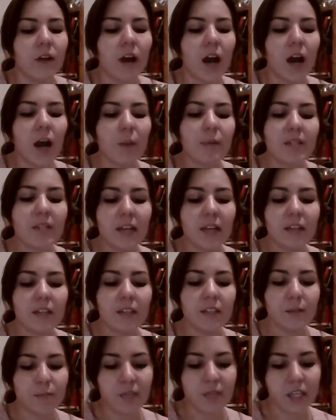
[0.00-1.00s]
"I'd be telling
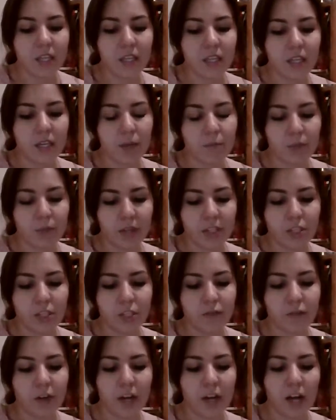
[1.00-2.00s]
him he can keep Branchy
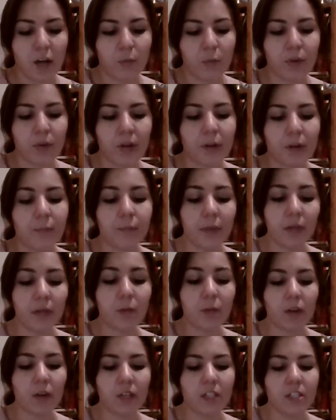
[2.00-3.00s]
for a helper, but he
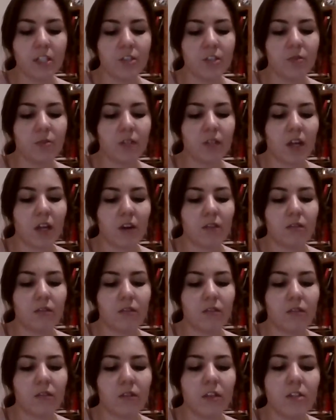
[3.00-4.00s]
wanted to do it alone,
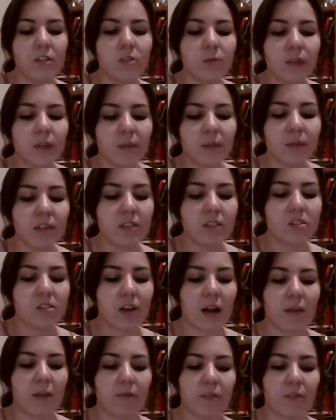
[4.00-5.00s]
so he give me the
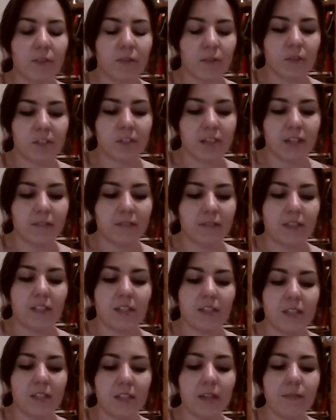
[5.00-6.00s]
scrap for the first gifty,
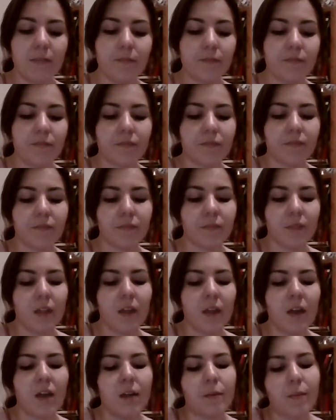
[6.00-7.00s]
see?"
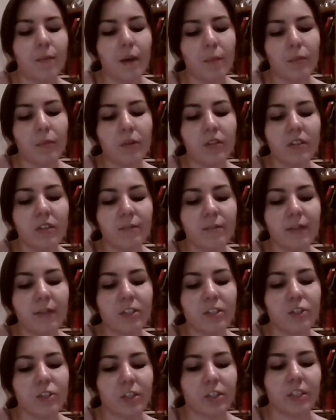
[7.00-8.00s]
Matt pulled at the
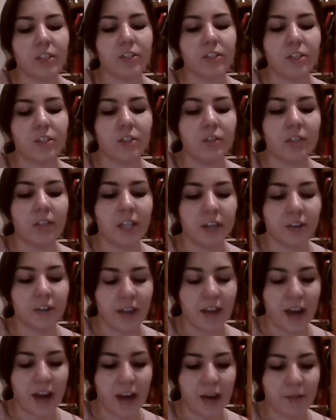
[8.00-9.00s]
man's shirt and showed Kira the
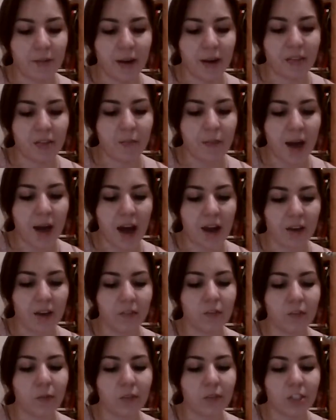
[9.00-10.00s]
hem at the back
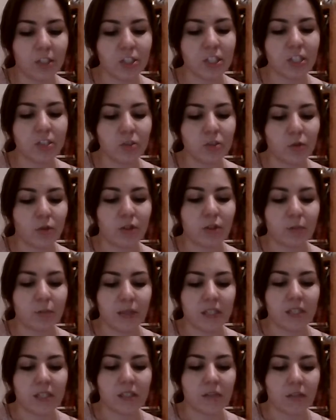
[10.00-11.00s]
from which he had torn the
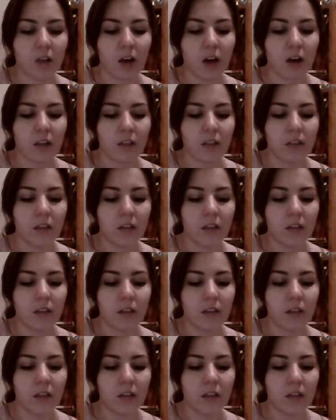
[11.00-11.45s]
piece of cloth.